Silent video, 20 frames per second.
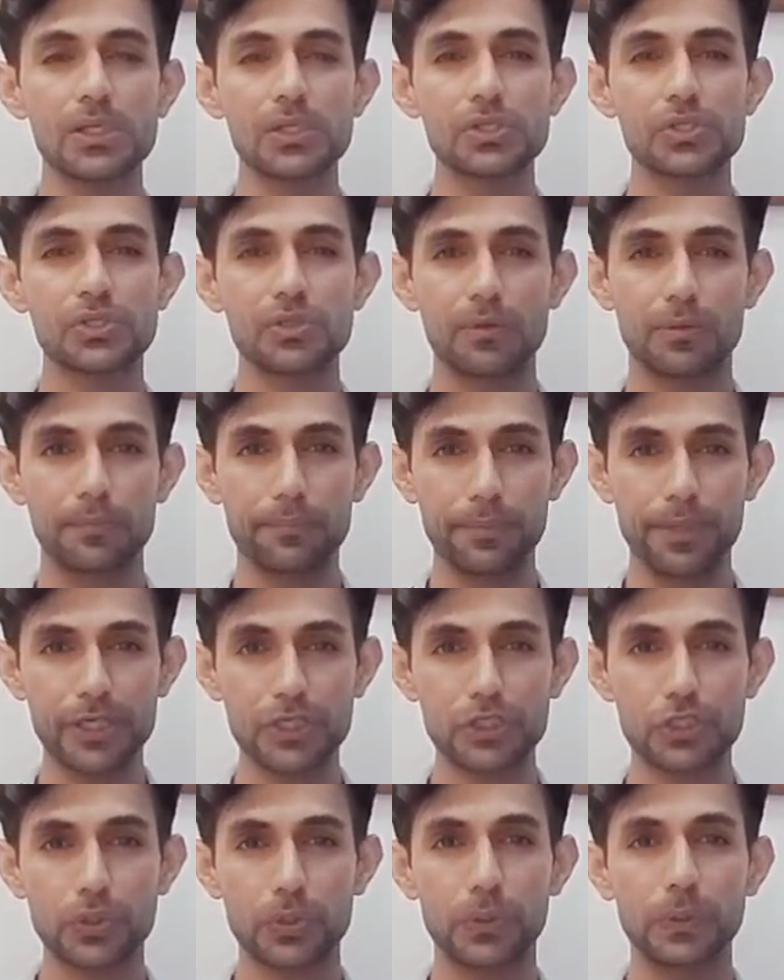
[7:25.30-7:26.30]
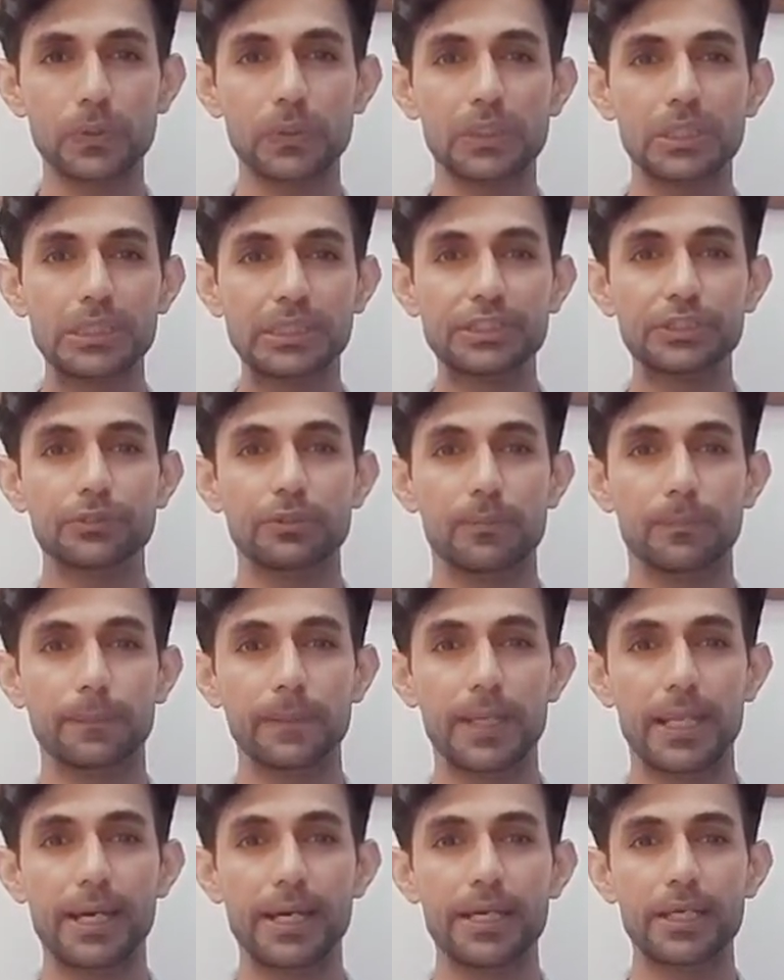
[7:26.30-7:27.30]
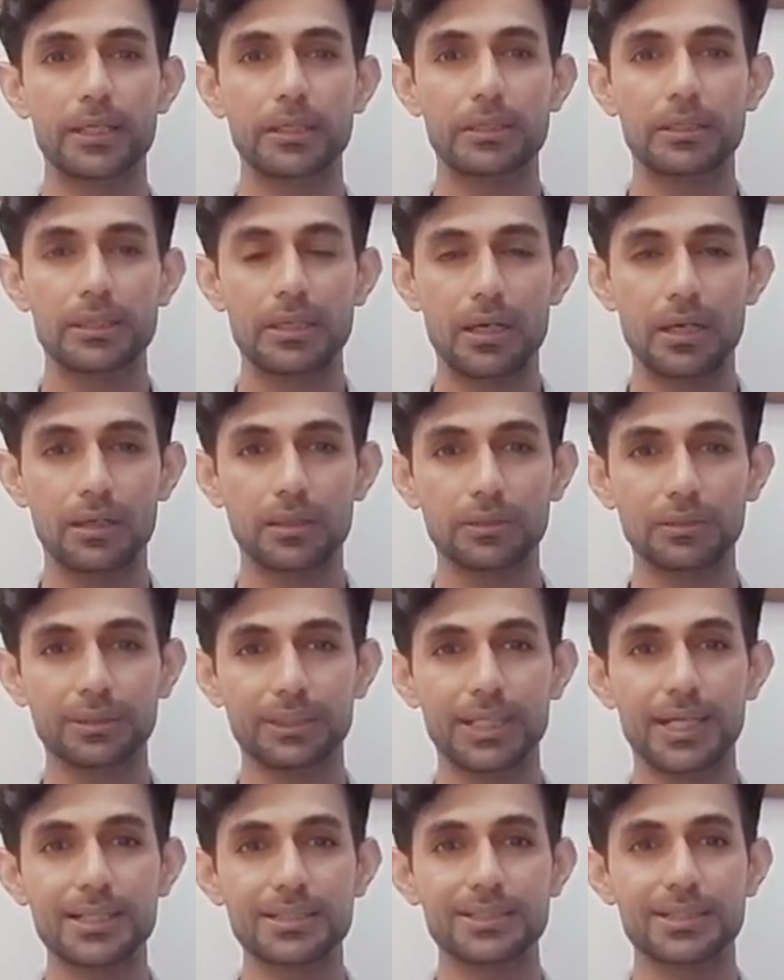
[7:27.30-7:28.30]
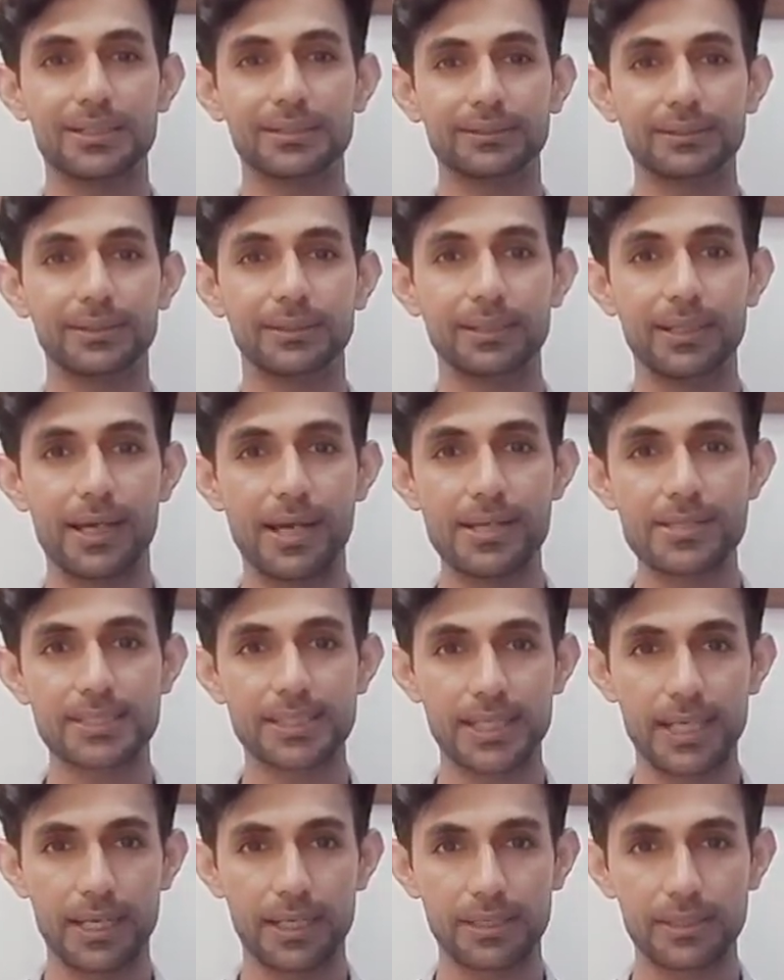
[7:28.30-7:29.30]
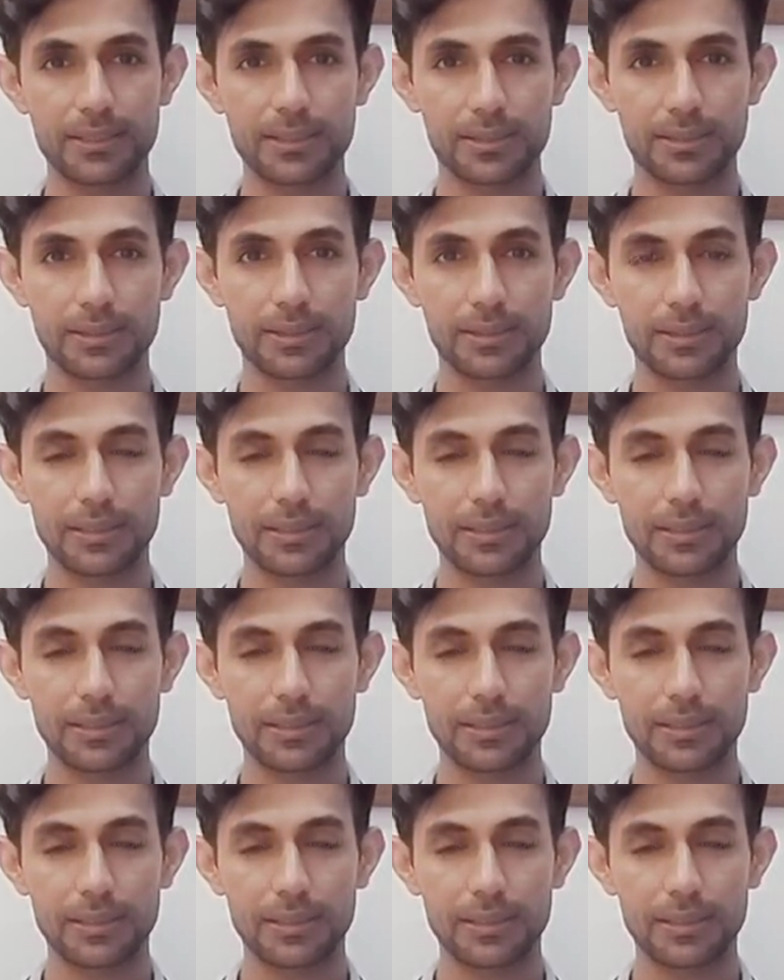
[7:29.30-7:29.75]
So make sure you apply not on the last end